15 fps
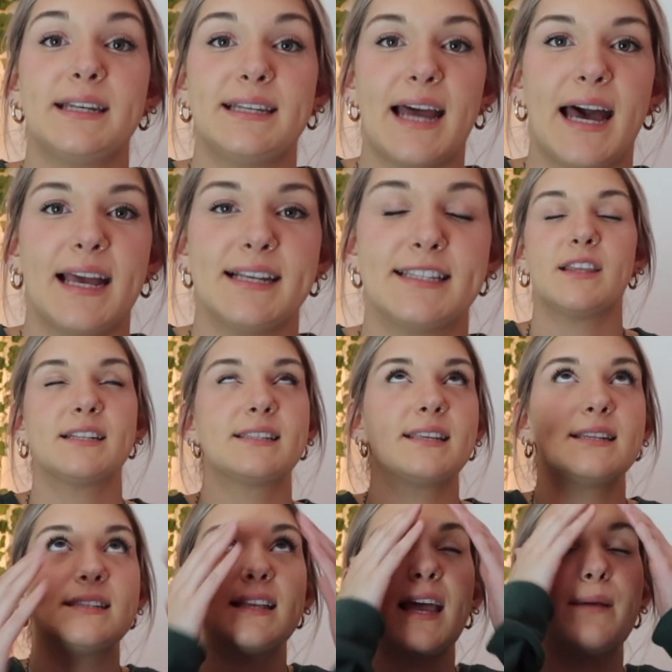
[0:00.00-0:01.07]
nice. This
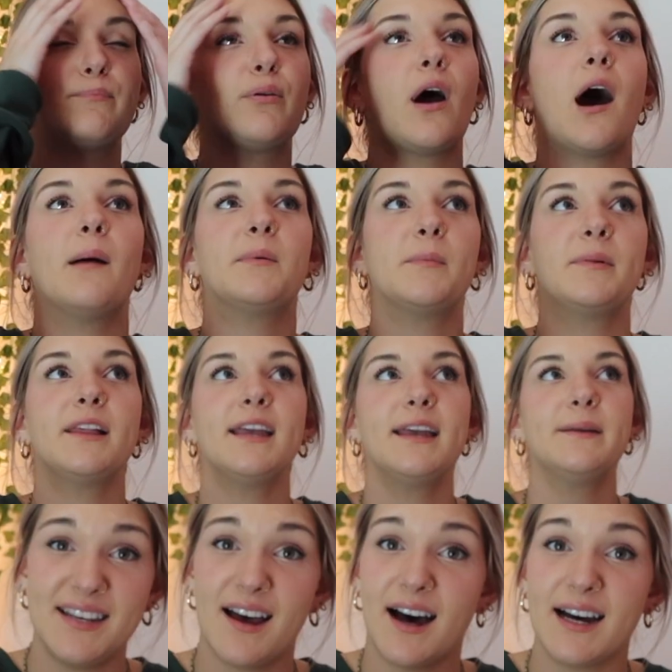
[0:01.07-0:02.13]
is like probably
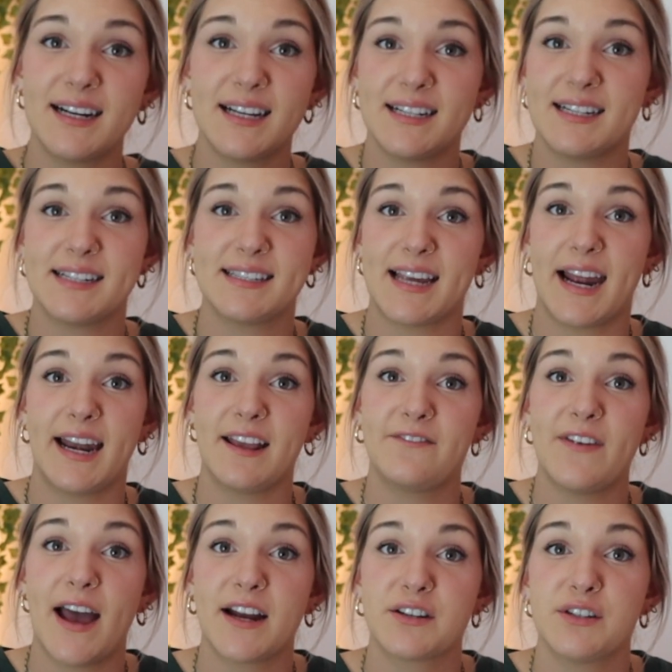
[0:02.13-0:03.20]
not a deciding
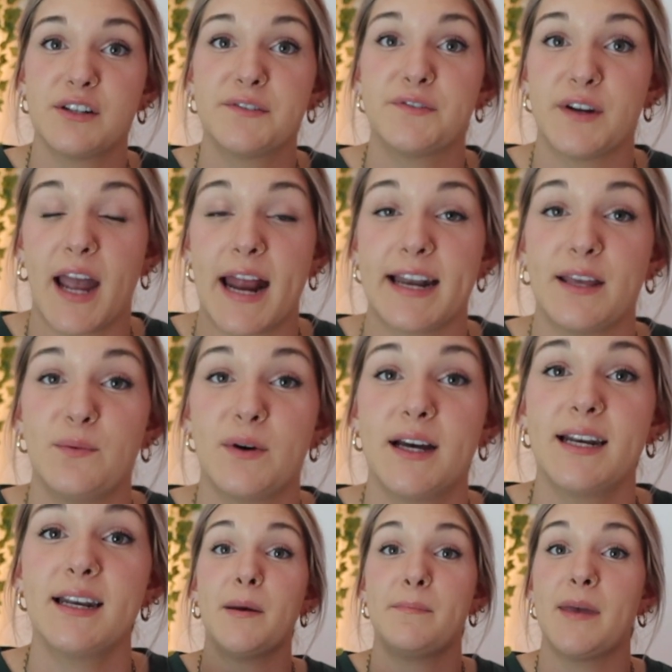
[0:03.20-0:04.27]
factor for
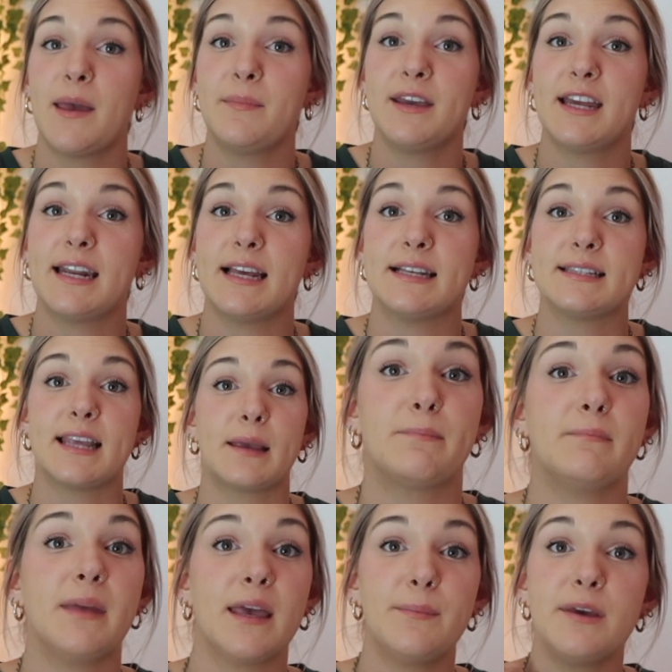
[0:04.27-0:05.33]
anyone, but maybe it is. Like
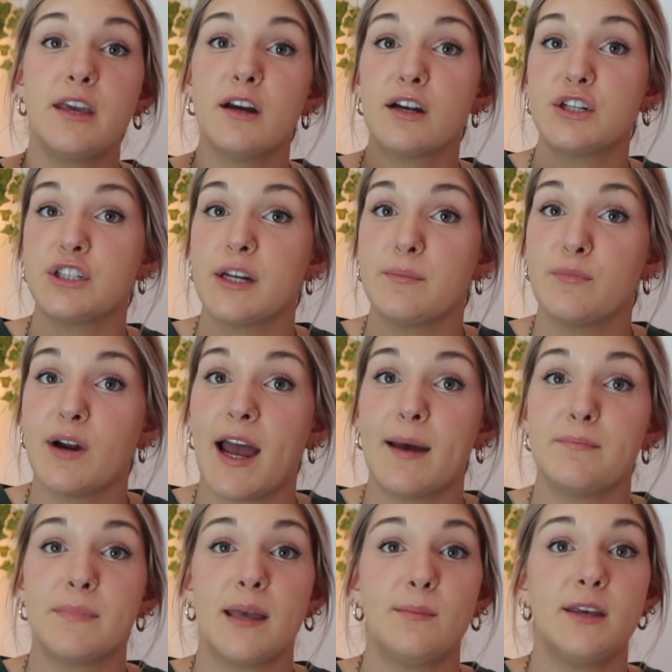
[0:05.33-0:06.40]
maybe you're a gym
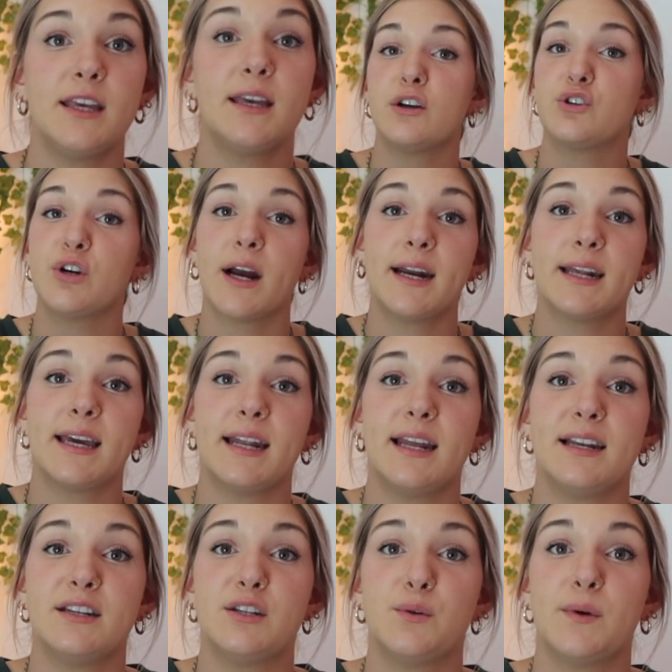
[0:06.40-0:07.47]
rat. Maybe you're trying to get
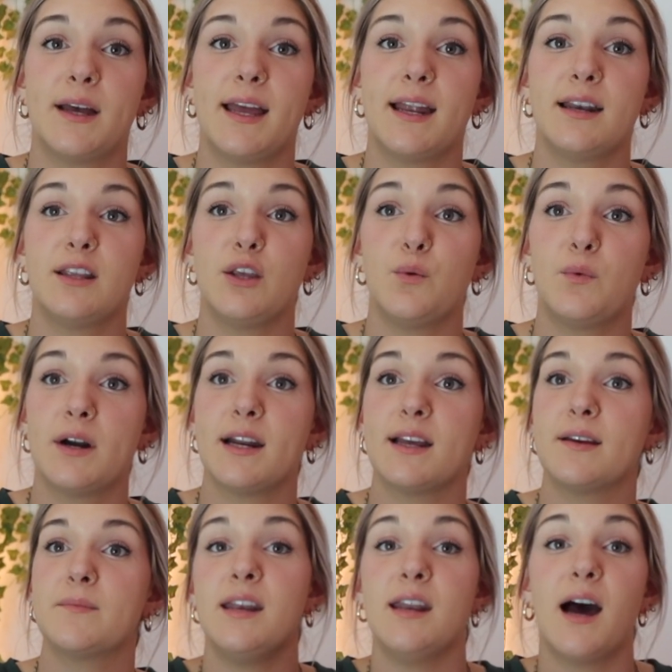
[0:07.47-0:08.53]
into it. You want
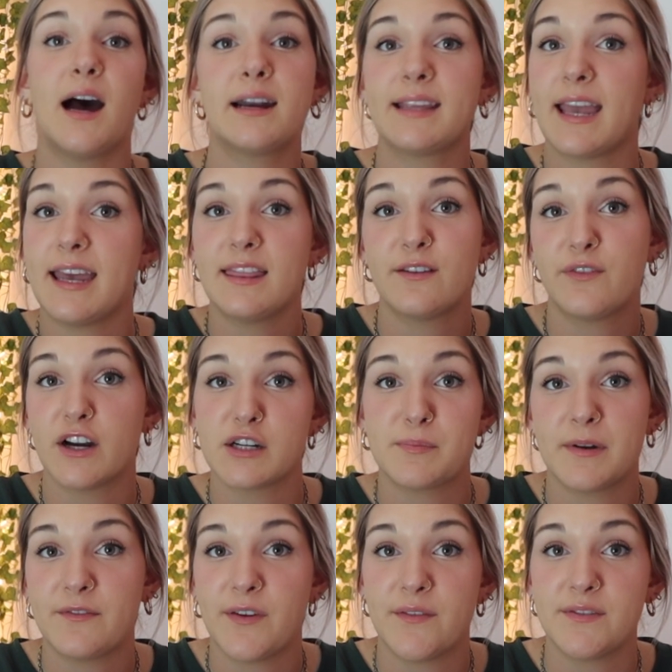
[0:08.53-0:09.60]
to not gain the
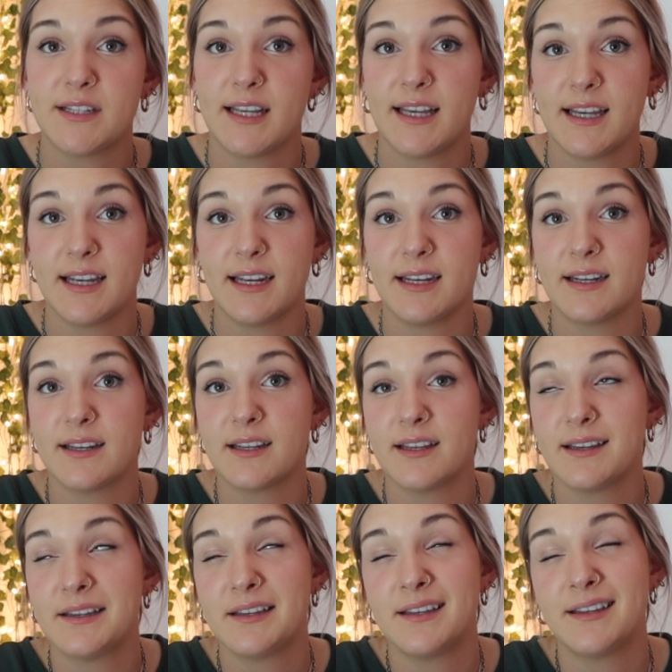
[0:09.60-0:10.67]
freshman 15.
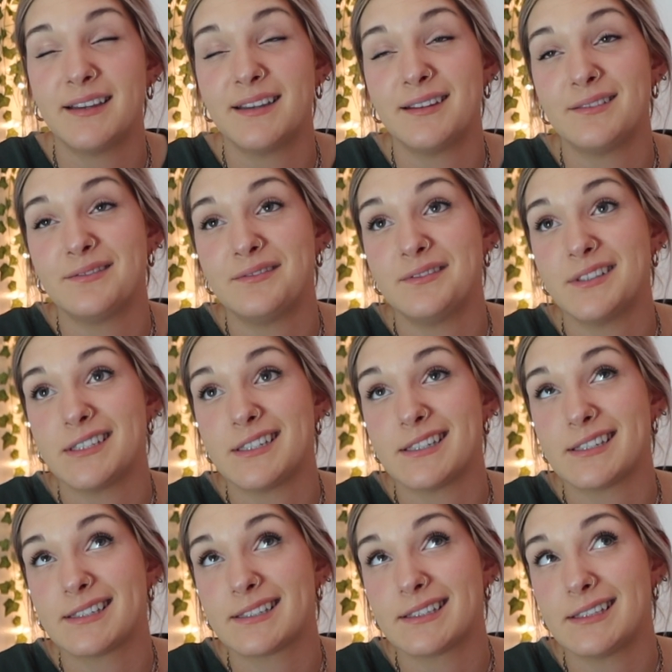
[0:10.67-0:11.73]
Which
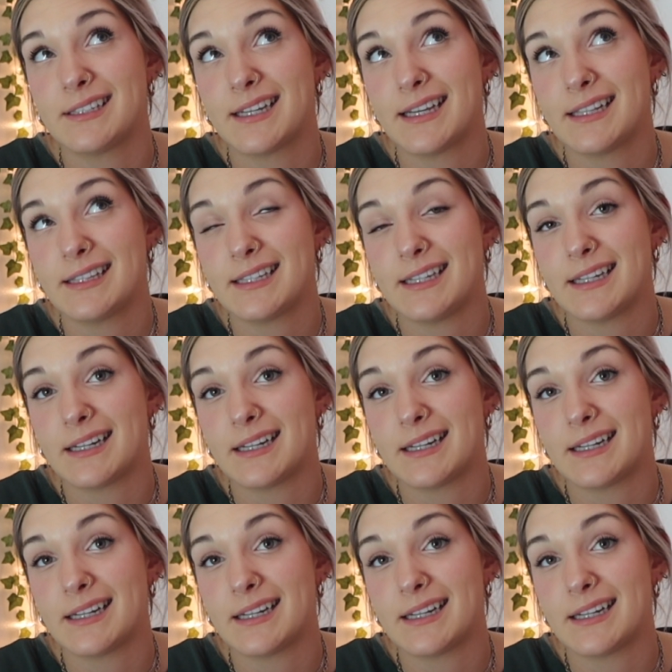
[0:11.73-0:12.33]
is slightly